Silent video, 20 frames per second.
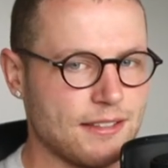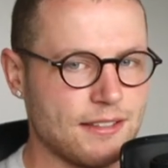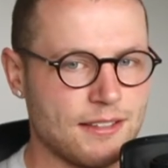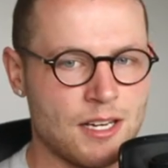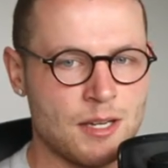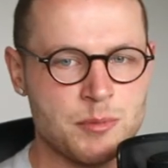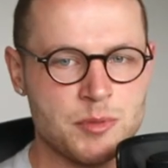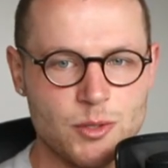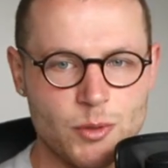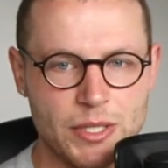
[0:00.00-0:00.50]

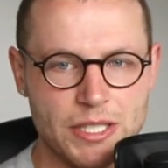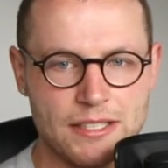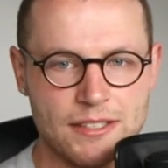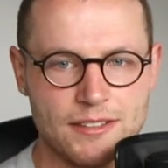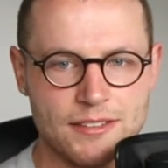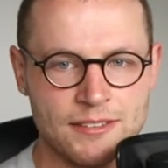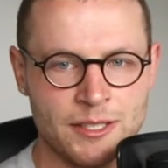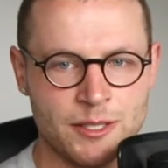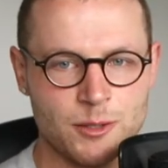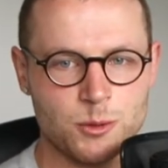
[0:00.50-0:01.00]
I'm doing
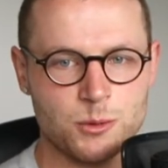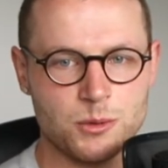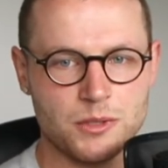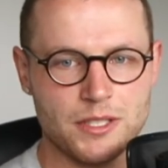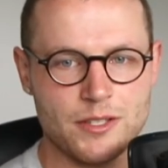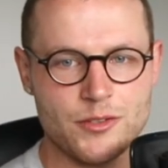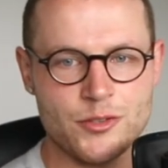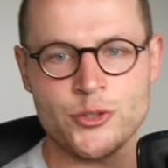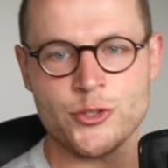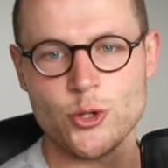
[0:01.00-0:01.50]
little
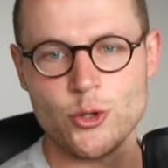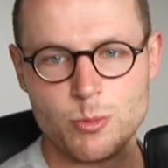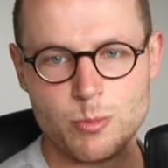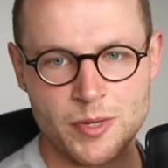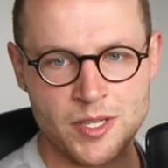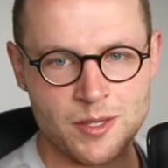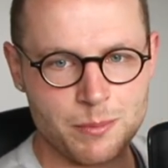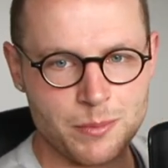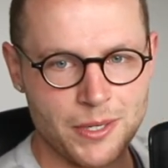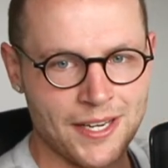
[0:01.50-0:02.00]
zoom
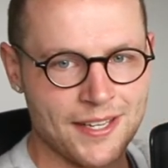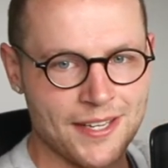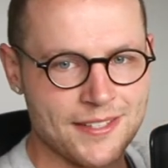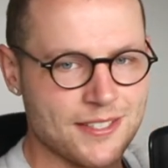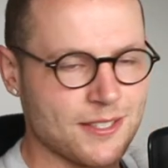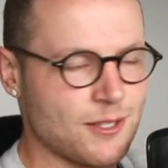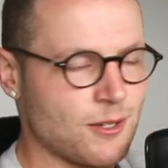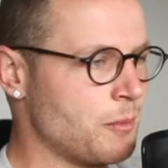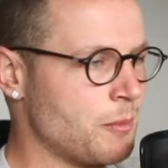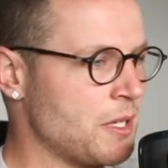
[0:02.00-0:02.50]
in parts, you
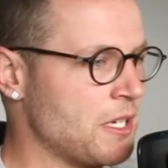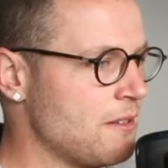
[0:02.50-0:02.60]
know what I mean?